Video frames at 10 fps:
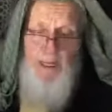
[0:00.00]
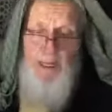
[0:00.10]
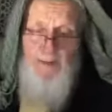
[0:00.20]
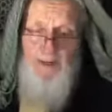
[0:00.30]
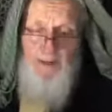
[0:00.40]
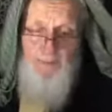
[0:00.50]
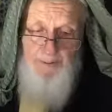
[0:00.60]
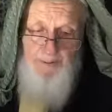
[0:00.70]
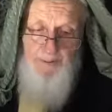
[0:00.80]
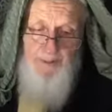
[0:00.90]
They
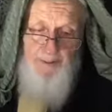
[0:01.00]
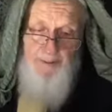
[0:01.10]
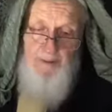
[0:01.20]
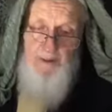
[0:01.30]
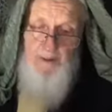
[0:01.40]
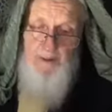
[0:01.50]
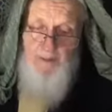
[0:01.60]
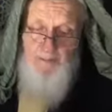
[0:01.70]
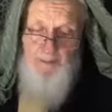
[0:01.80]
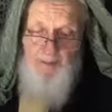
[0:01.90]
appeared
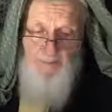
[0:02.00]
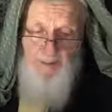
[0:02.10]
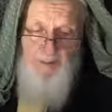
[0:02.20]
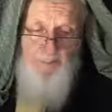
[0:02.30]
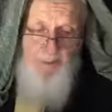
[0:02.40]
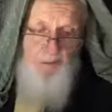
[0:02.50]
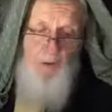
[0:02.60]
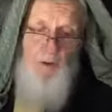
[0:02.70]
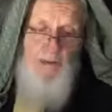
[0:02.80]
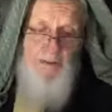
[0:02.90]
they appear
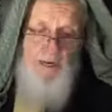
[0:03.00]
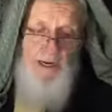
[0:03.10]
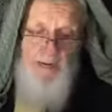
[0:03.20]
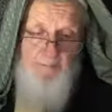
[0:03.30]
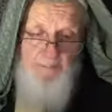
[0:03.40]
all the time.